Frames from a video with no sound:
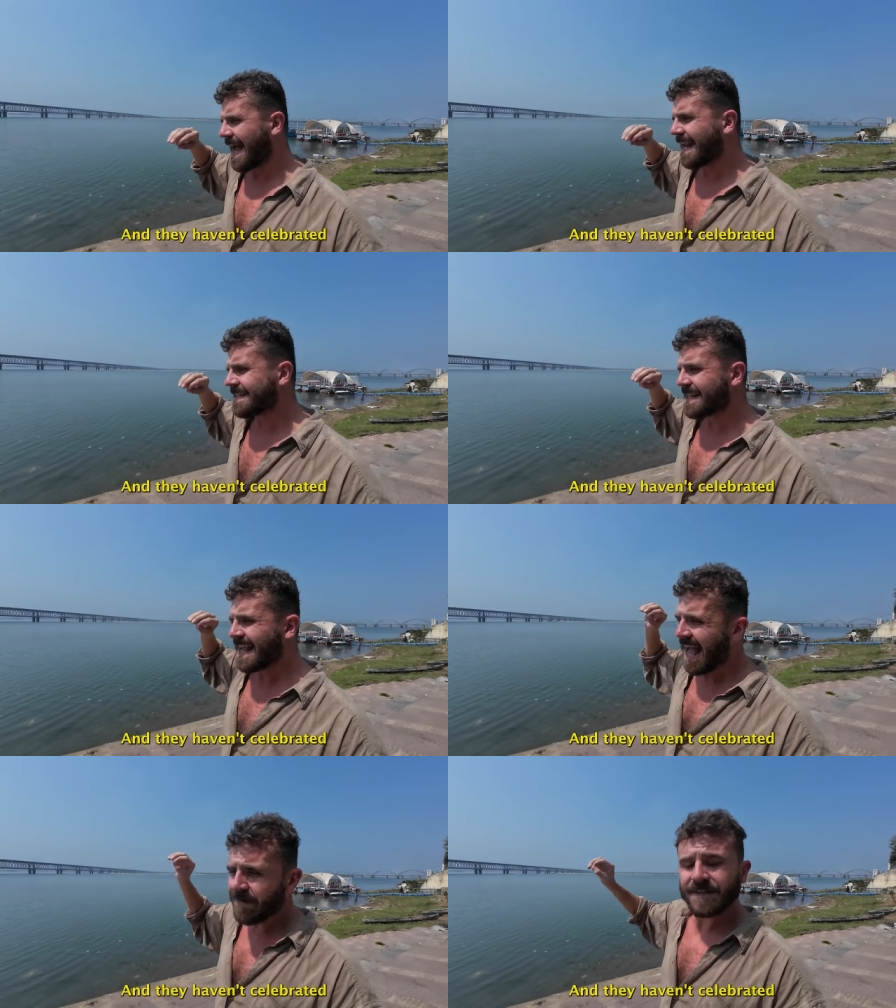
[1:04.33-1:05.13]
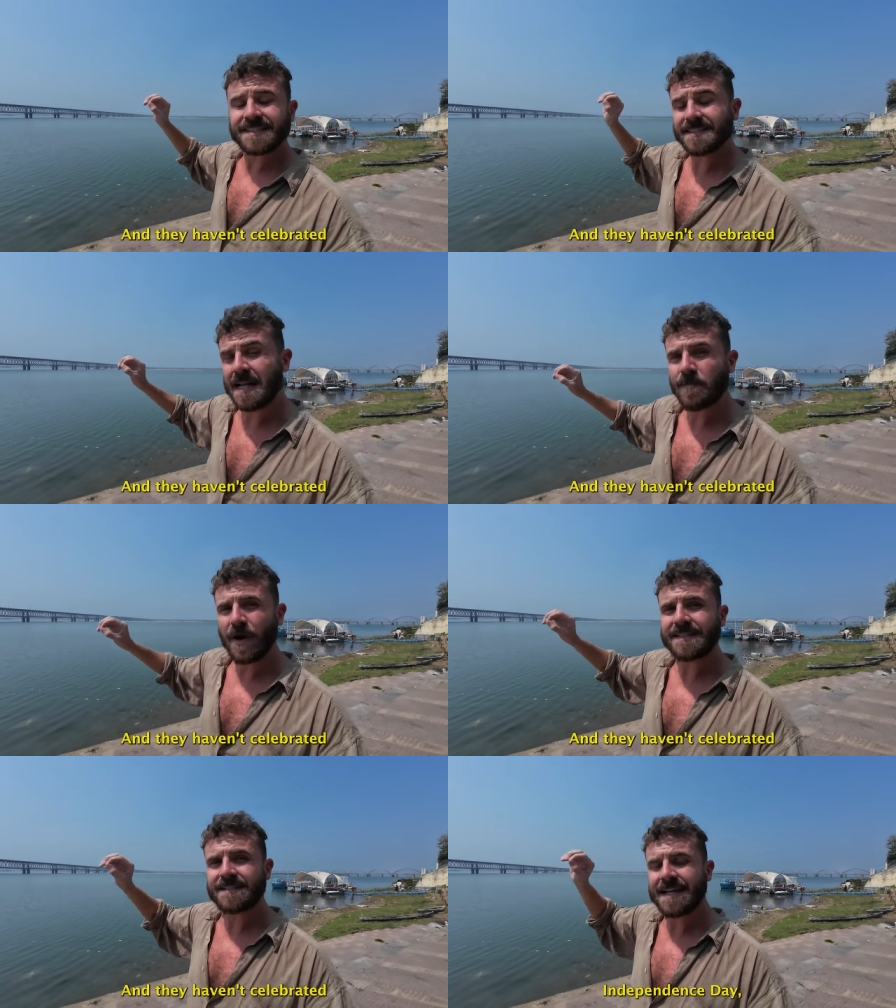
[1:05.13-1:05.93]
and they uh-huh. haven't
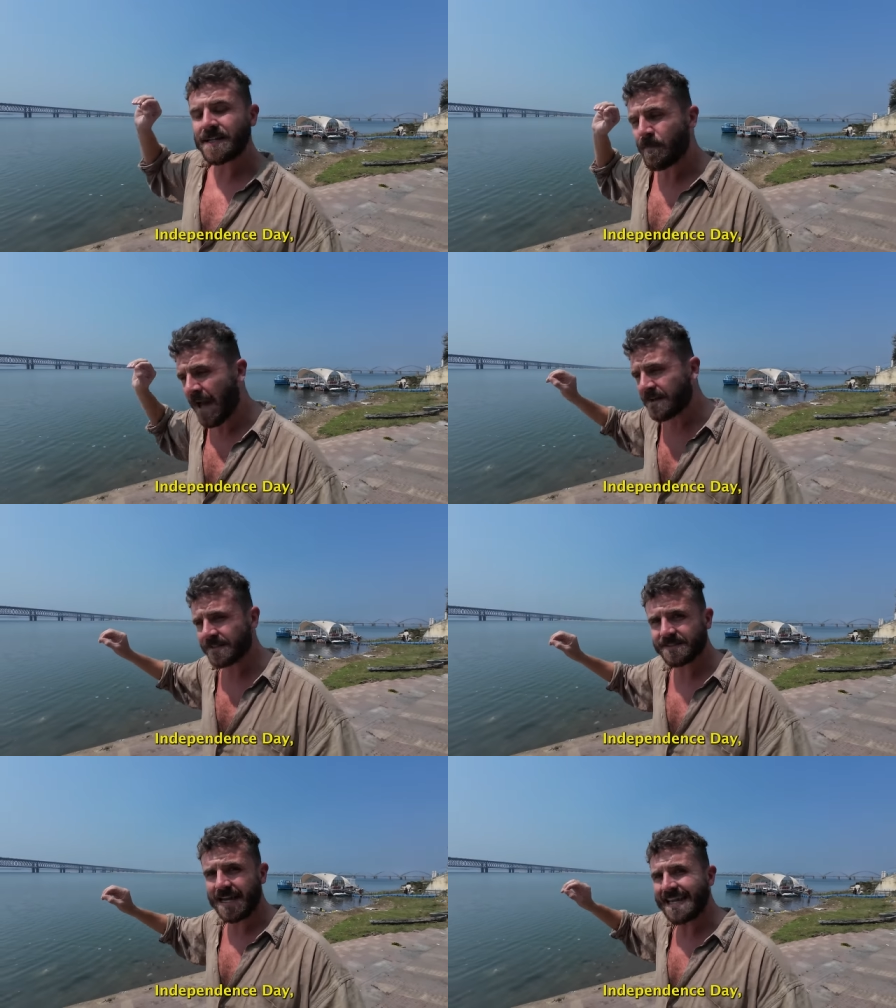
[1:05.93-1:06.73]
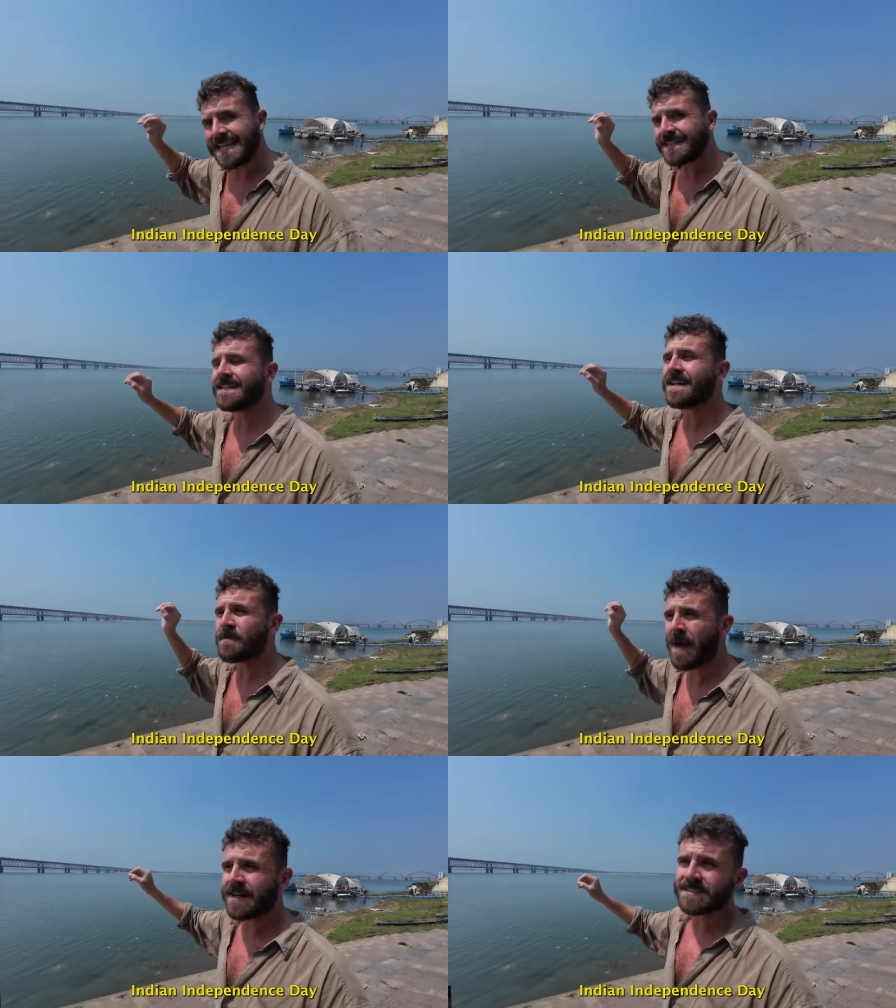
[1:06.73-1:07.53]
celebrated Independence Day, Indian
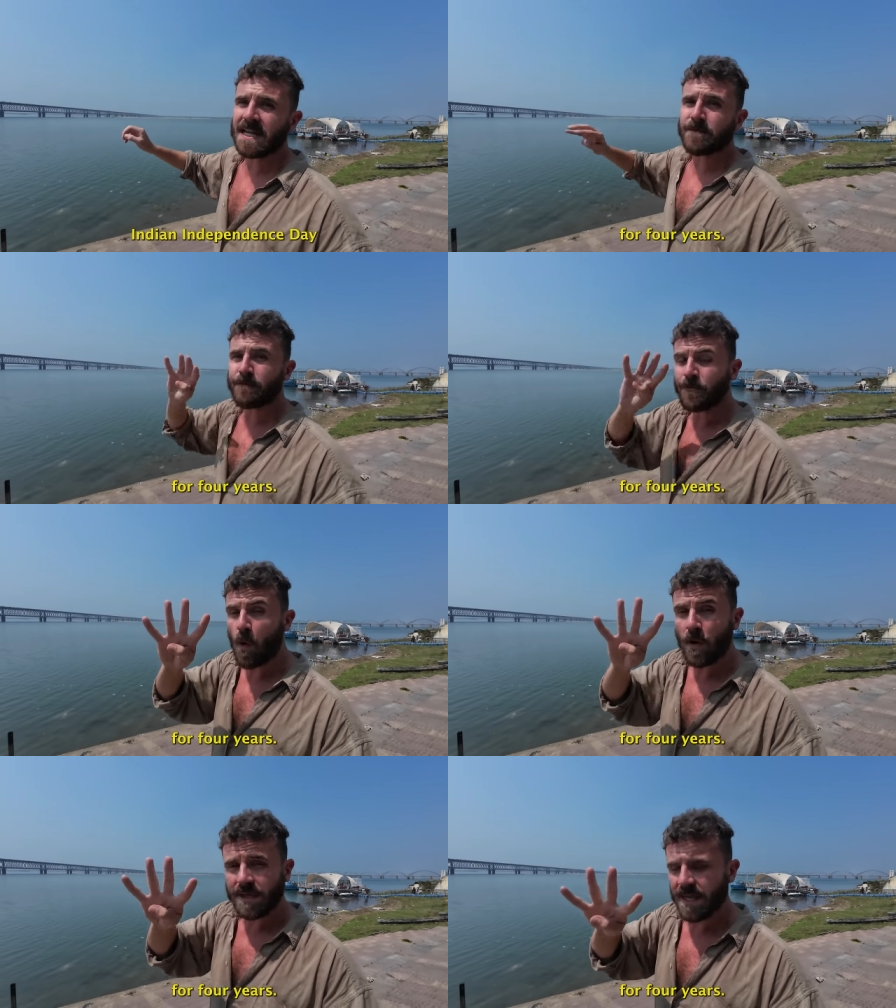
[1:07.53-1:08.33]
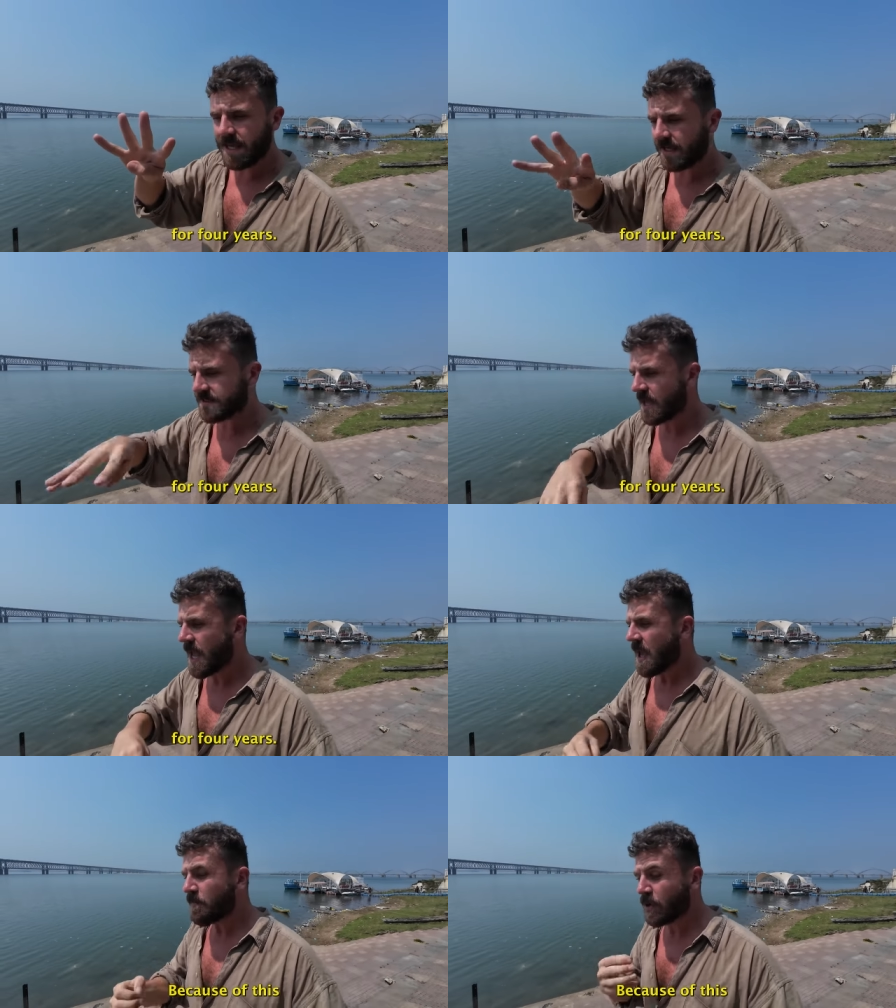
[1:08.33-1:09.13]
Independence Day, for four years
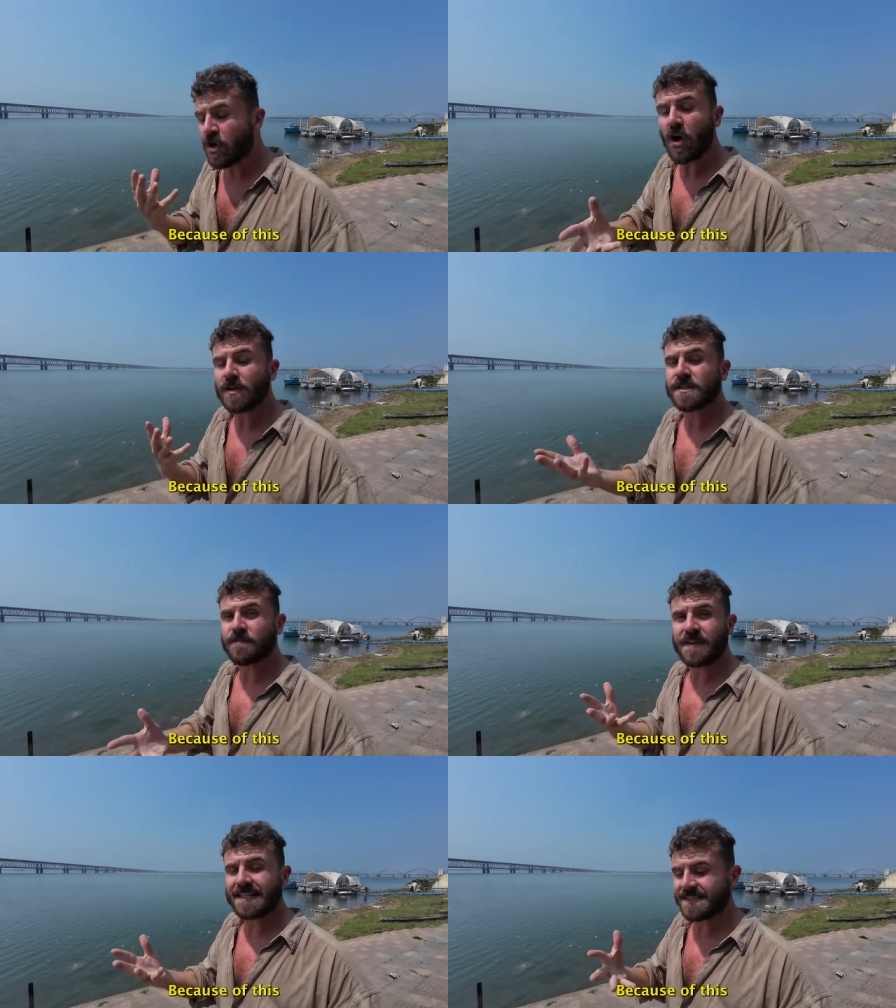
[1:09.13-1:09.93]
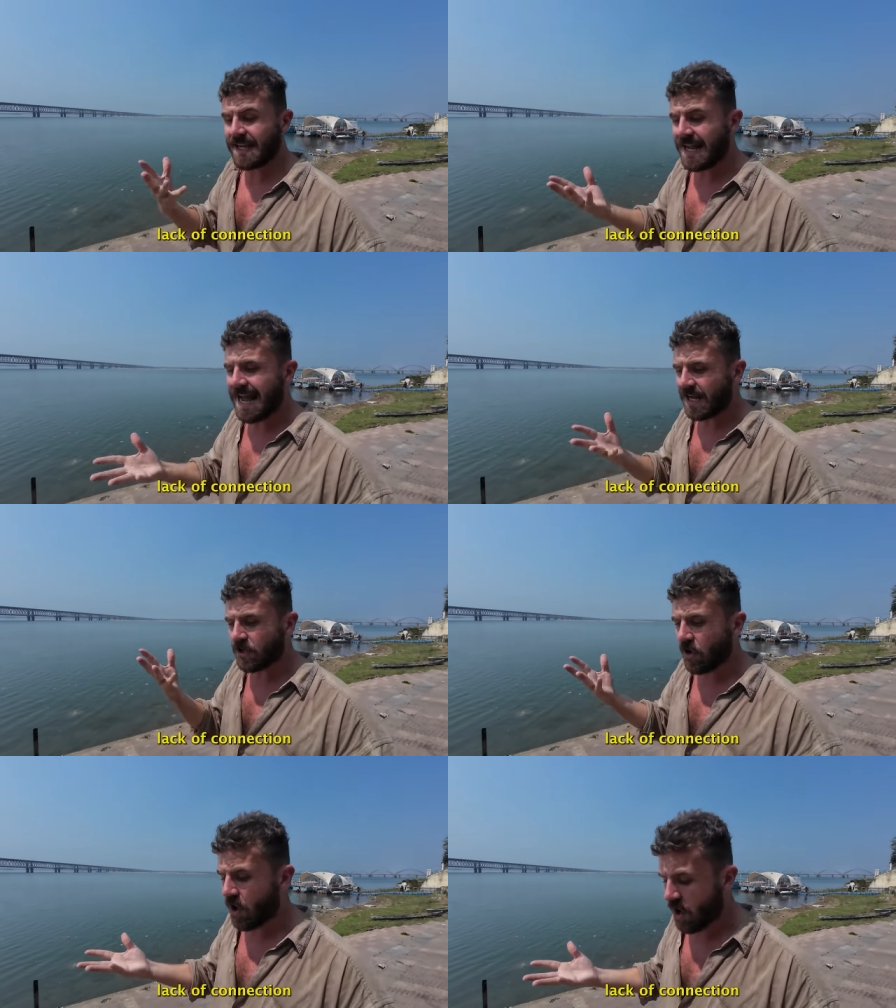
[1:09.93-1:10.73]
because of this lack
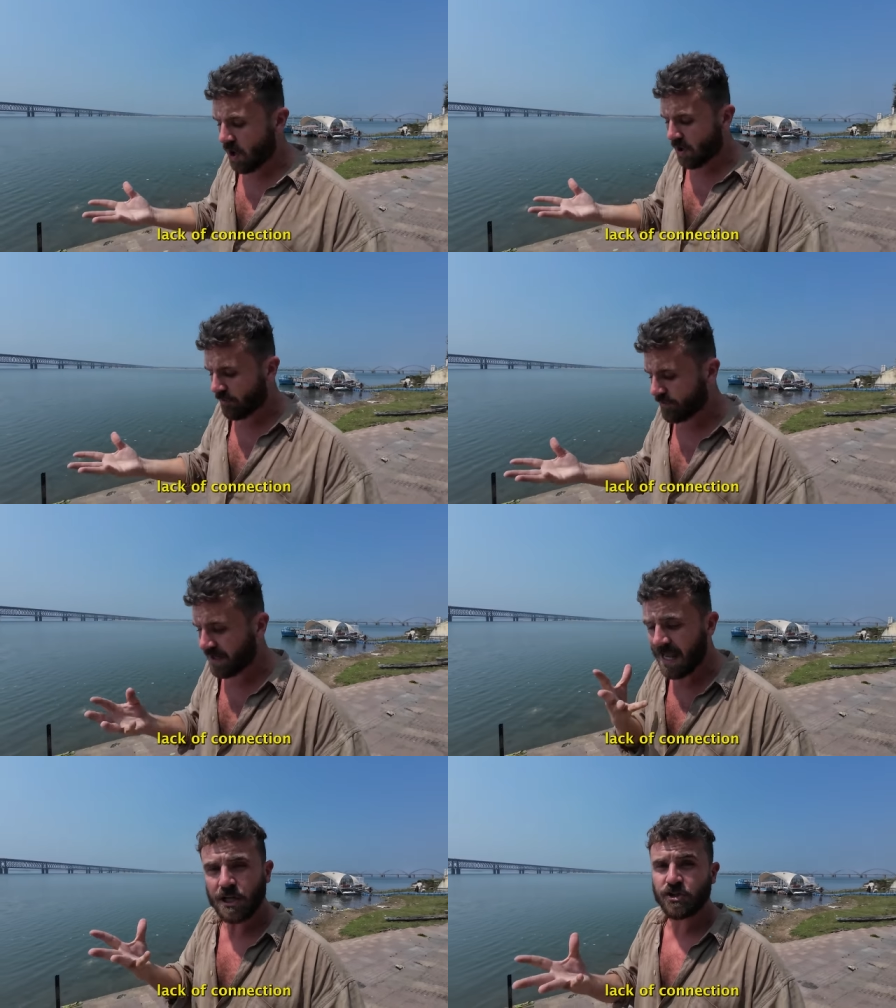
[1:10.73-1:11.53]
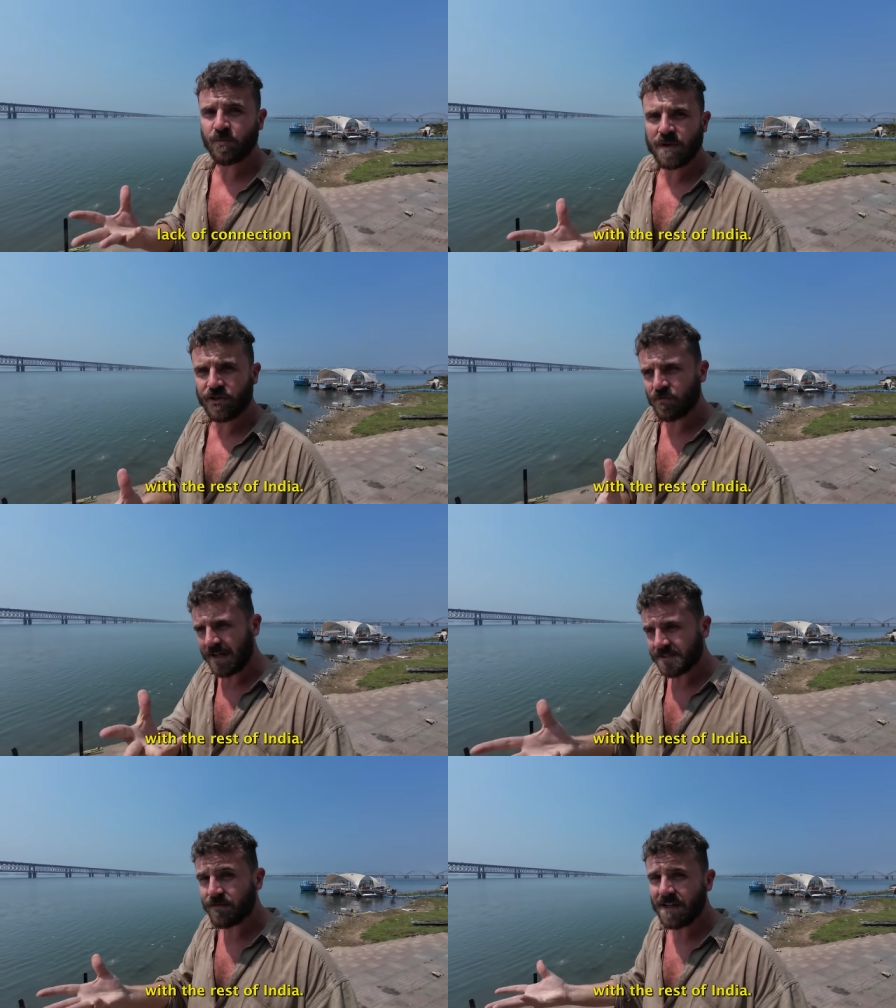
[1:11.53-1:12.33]
of connection with the
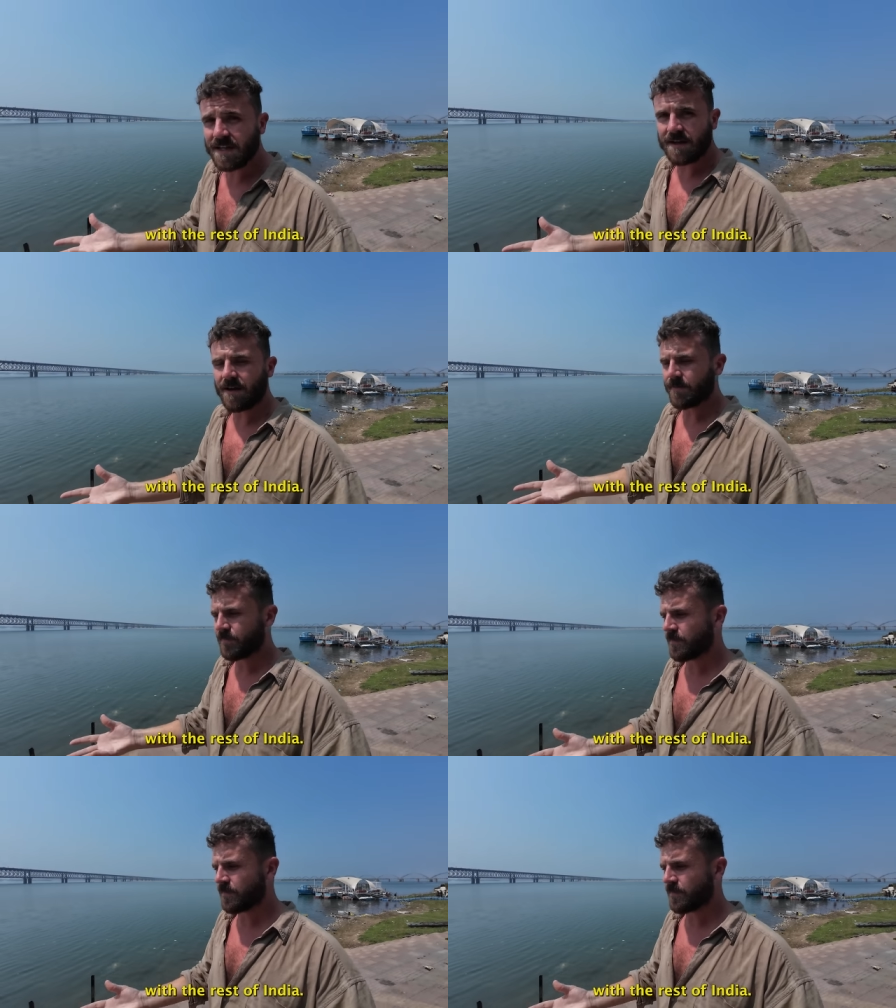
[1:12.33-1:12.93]
rest of India.